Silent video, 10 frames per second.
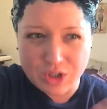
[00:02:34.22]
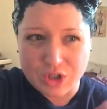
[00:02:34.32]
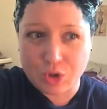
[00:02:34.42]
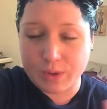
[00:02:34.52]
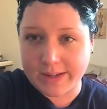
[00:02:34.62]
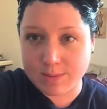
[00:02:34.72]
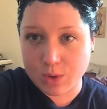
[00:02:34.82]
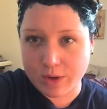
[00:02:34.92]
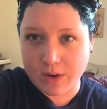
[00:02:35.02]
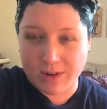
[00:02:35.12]
do like some
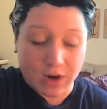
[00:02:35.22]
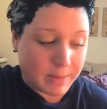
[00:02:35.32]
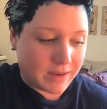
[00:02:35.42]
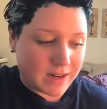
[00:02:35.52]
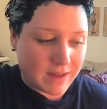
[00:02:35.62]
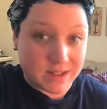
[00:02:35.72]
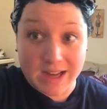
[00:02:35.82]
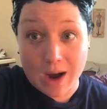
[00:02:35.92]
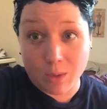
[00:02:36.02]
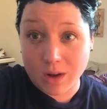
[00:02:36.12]
sort of cover up. I even have a
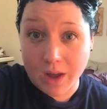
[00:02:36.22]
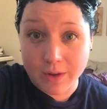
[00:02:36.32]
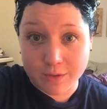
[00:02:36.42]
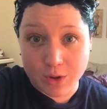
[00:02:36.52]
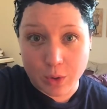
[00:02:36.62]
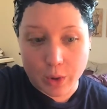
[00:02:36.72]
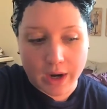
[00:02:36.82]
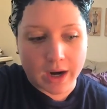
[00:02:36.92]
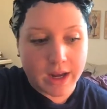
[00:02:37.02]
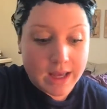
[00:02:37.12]
towel on the
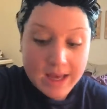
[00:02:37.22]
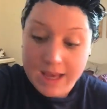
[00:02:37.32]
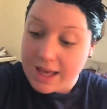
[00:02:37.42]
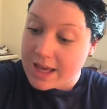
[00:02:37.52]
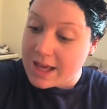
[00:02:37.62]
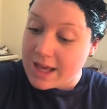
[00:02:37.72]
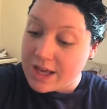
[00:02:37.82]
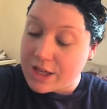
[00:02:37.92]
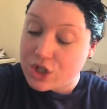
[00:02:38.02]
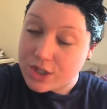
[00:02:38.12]
floor
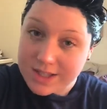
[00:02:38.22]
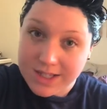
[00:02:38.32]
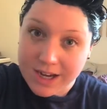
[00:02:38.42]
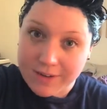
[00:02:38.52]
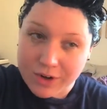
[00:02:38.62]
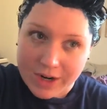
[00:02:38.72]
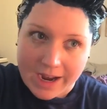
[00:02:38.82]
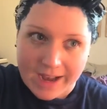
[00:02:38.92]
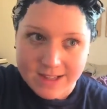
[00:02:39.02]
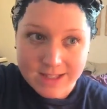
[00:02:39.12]
just to cover your
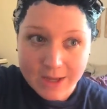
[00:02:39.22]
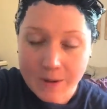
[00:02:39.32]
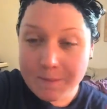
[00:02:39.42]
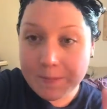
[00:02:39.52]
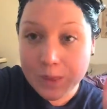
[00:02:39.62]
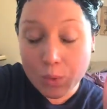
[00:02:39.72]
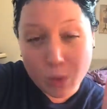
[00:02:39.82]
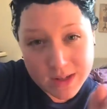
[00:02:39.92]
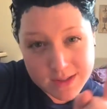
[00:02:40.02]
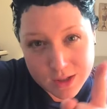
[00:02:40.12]
ass.
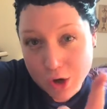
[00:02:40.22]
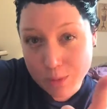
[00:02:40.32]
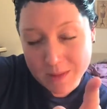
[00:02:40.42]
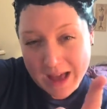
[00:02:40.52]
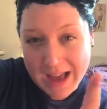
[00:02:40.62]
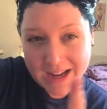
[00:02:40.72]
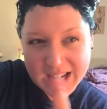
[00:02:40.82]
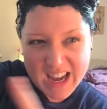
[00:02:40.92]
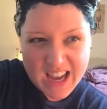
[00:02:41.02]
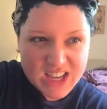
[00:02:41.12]
Once you go black,
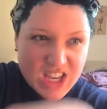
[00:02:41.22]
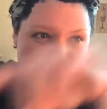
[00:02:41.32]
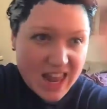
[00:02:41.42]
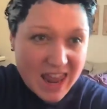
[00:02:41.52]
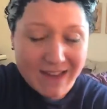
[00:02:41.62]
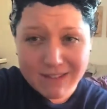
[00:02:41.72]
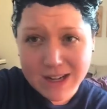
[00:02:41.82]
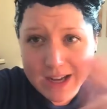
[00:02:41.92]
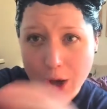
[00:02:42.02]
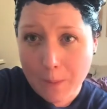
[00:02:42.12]
you never
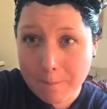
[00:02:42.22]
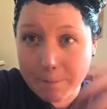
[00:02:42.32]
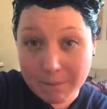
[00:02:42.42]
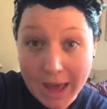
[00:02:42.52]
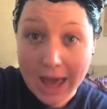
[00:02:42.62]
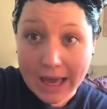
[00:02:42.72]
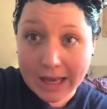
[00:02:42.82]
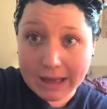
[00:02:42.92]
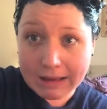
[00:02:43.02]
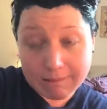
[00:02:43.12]
go
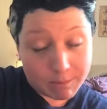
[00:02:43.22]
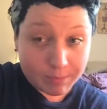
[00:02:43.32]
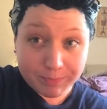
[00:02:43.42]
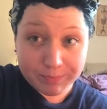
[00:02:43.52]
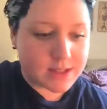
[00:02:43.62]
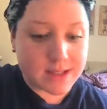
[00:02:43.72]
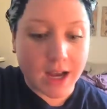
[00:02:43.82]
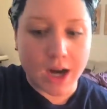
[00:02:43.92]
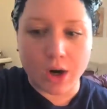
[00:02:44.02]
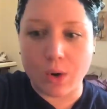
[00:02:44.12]
back.
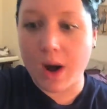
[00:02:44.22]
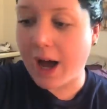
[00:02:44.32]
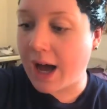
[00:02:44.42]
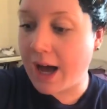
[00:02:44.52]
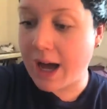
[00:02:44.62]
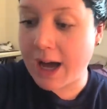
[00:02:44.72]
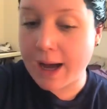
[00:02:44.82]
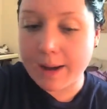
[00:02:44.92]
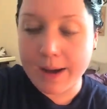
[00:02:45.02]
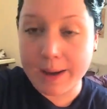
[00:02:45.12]
So
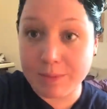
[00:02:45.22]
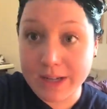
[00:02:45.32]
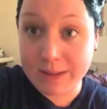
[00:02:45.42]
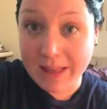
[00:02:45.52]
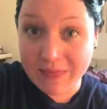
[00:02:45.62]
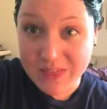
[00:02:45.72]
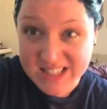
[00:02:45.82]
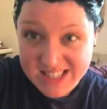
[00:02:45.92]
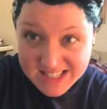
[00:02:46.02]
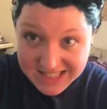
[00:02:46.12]
I'm gonna let
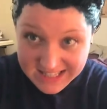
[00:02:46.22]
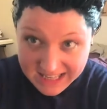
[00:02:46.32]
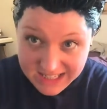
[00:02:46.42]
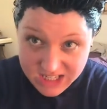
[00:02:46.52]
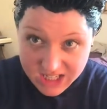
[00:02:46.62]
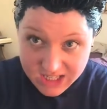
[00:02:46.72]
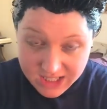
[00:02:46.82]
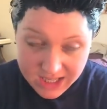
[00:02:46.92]
this sit,